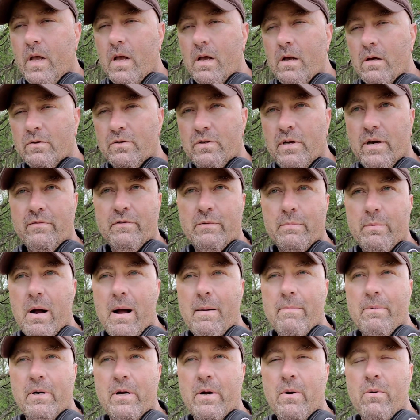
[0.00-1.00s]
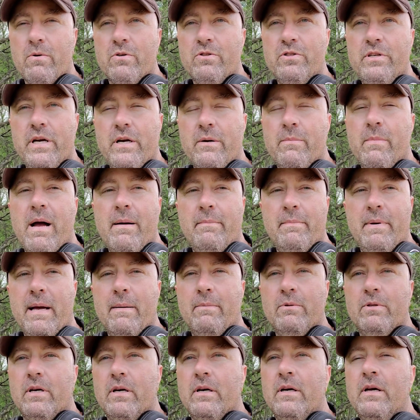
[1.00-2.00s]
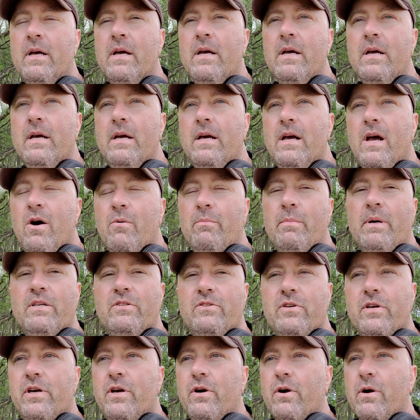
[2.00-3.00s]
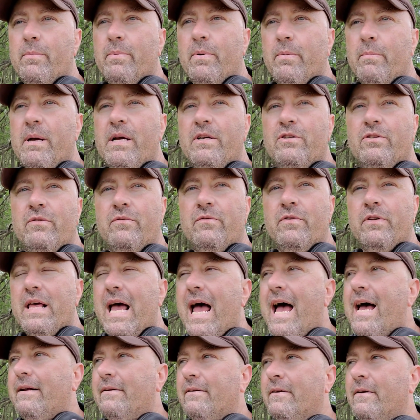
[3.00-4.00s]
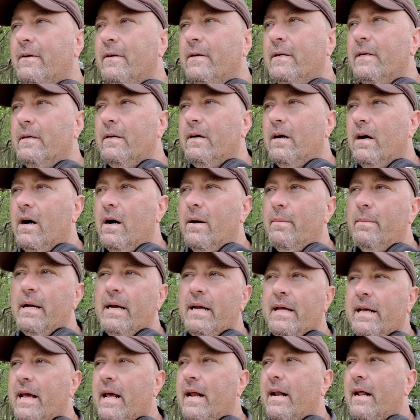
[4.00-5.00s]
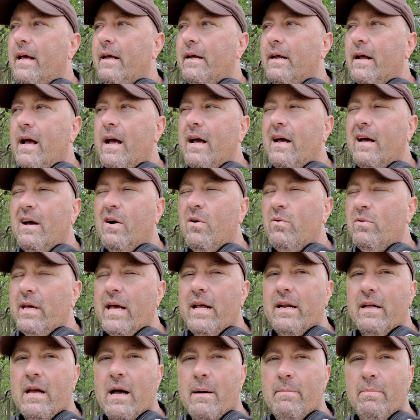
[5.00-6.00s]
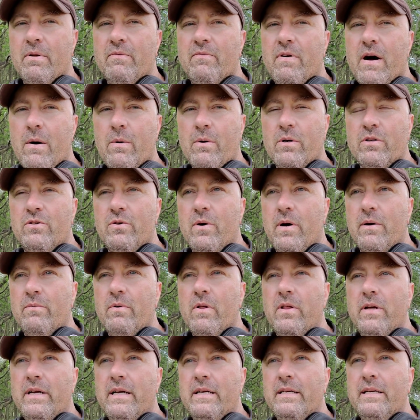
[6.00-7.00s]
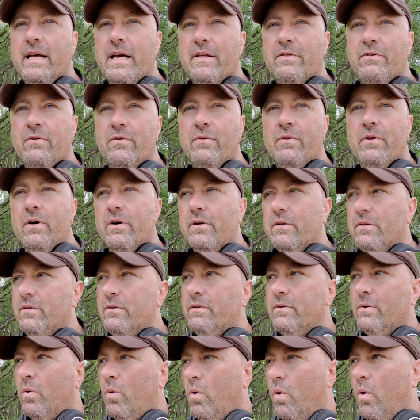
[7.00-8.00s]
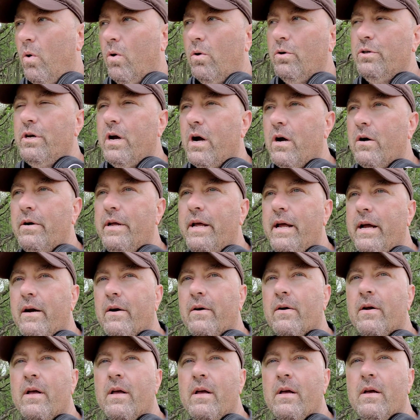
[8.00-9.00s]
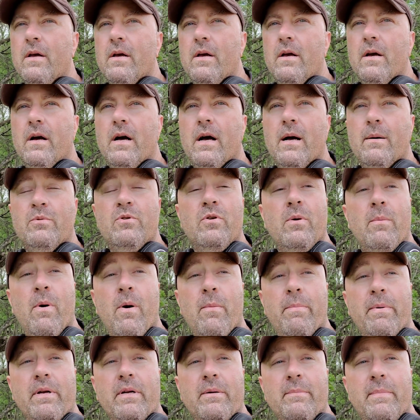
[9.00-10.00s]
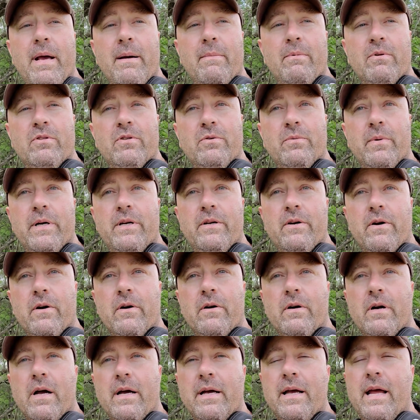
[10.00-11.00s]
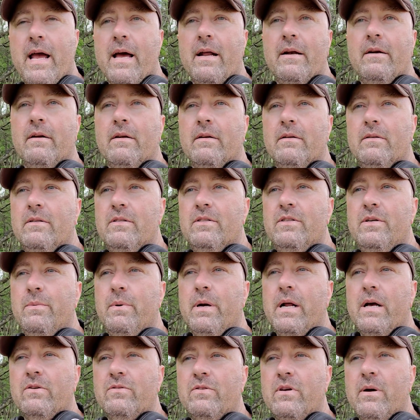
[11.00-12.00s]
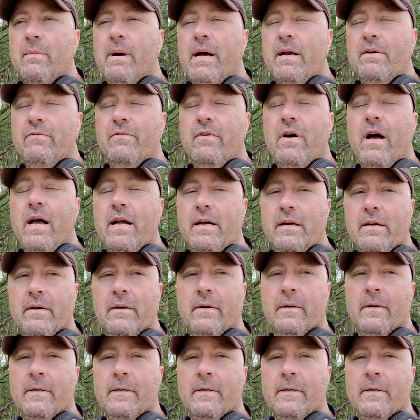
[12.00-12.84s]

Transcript: I'll see if the property owners here might be able to help me secure a permission for that. And again, I only had a couple of hours, so I really didn't get through the whole yard here. So I'm hoping to be able to return again to see what else I might find.